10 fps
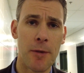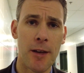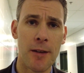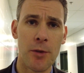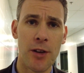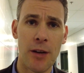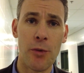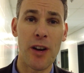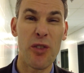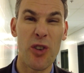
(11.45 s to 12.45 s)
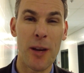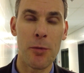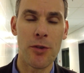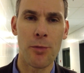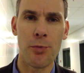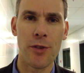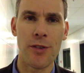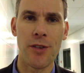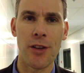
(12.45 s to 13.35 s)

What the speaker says: And whenever you're able to put